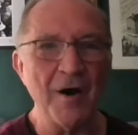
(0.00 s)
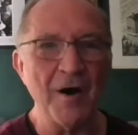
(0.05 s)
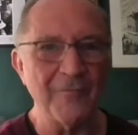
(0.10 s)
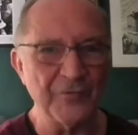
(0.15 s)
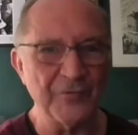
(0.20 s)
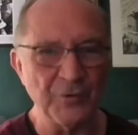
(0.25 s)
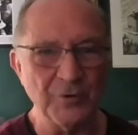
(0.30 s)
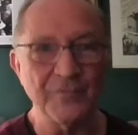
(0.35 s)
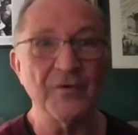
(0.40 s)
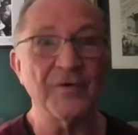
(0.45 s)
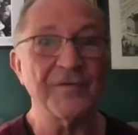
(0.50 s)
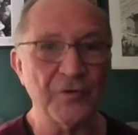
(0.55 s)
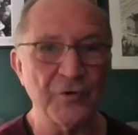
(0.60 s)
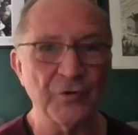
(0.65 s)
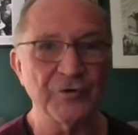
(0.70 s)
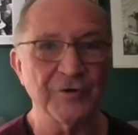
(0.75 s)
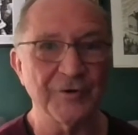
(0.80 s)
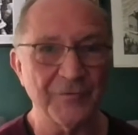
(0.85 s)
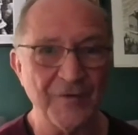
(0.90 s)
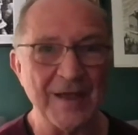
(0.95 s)
of the universe
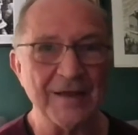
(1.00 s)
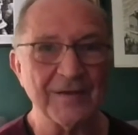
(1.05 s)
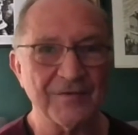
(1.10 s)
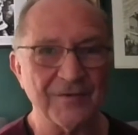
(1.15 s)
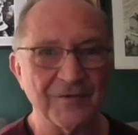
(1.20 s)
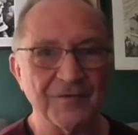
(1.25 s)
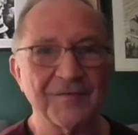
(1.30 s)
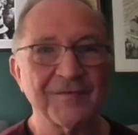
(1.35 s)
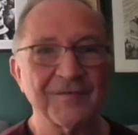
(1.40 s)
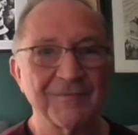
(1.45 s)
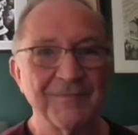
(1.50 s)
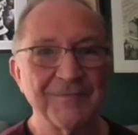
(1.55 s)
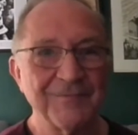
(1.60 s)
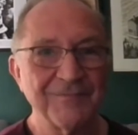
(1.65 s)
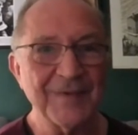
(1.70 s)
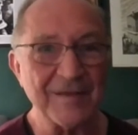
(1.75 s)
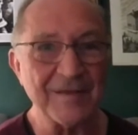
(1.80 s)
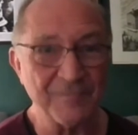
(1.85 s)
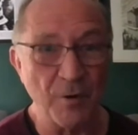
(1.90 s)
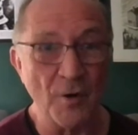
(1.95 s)
couldn't affect us.
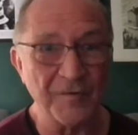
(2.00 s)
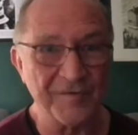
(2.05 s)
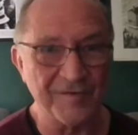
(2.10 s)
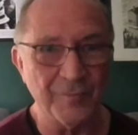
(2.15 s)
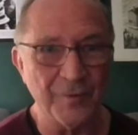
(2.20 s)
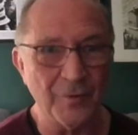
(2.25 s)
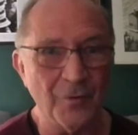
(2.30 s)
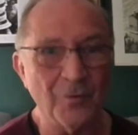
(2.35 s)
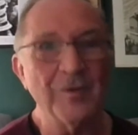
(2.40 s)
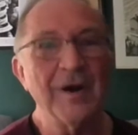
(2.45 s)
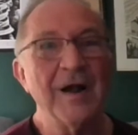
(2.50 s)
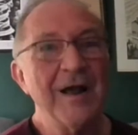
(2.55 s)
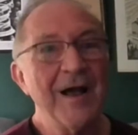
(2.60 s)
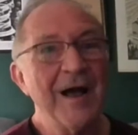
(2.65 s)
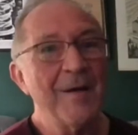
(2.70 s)
That's possible.